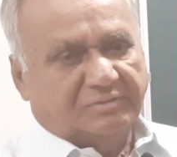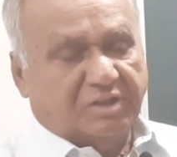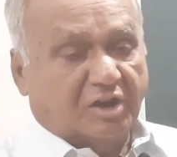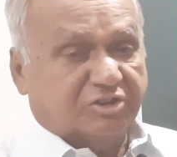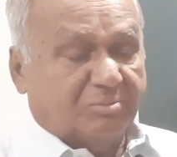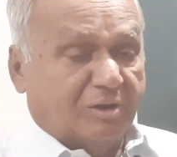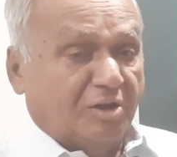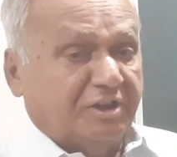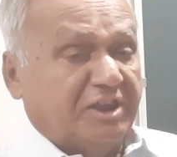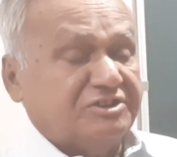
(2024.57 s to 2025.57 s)
There are some
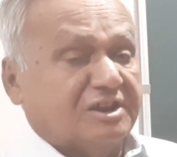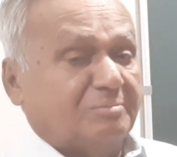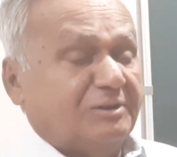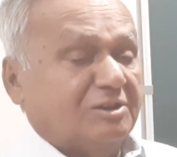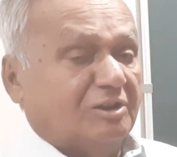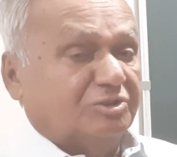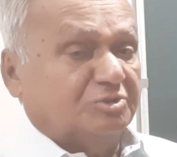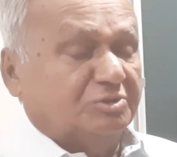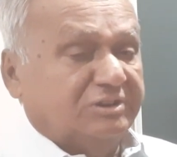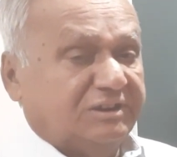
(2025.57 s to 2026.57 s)
long range coupling
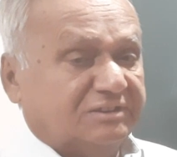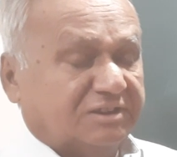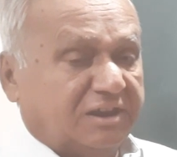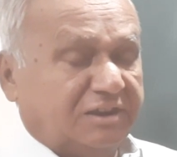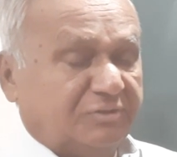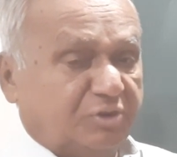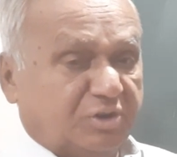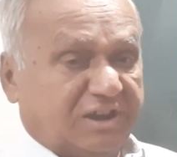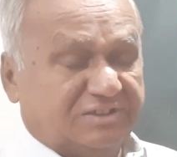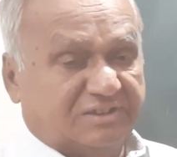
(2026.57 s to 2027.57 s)
also in a few
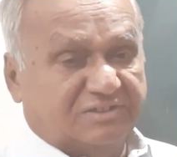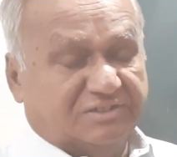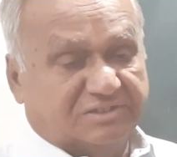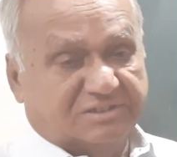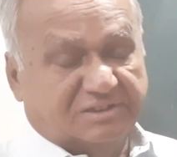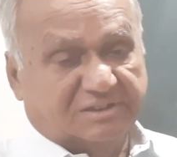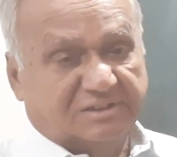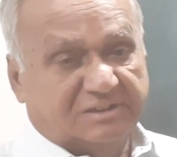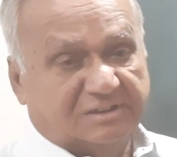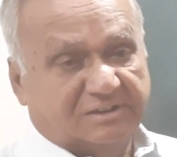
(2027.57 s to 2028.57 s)
cases.
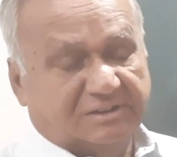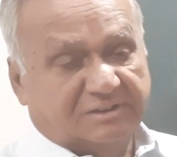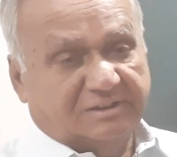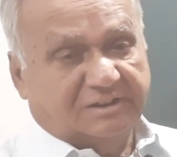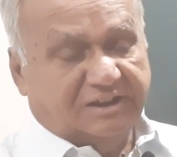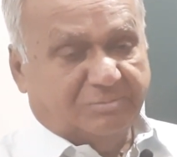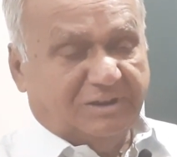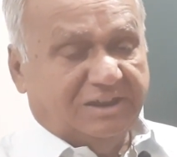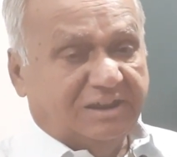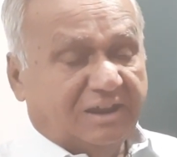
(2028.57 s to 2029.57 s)

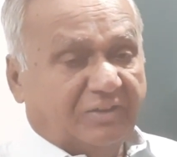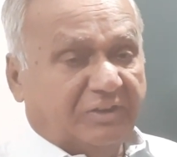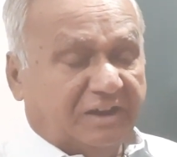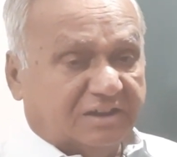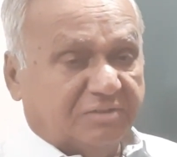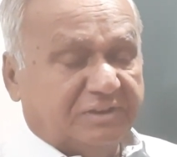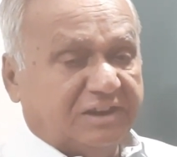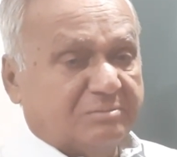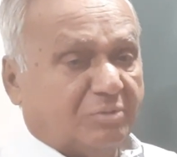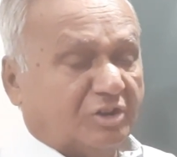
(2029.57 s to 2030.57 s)
Namely, the
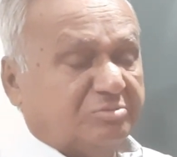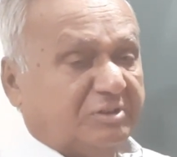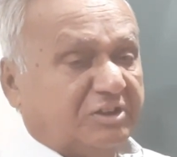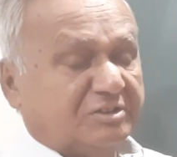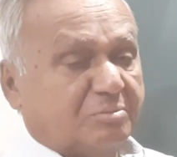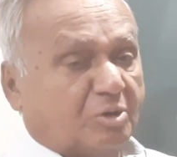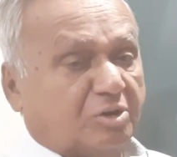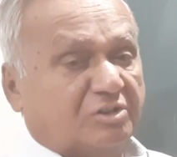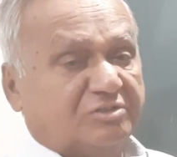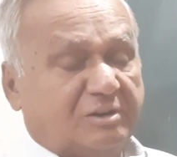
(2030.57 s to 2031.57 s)
intervening bonds between the
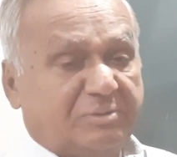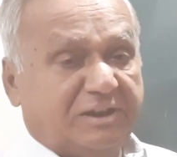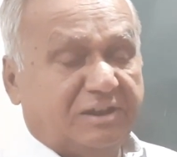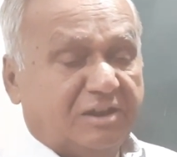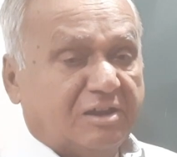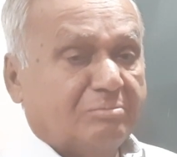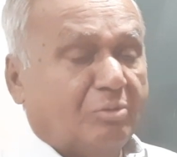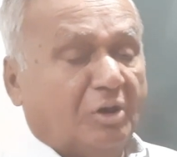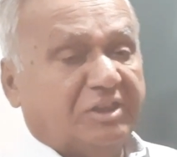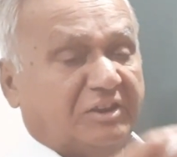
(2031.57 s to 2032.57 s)
protons will be
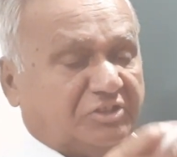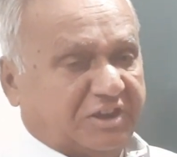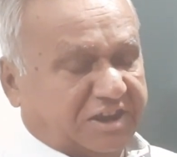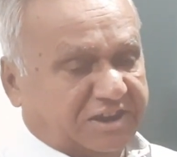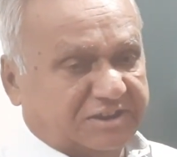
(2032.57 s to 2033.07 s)
more than 3.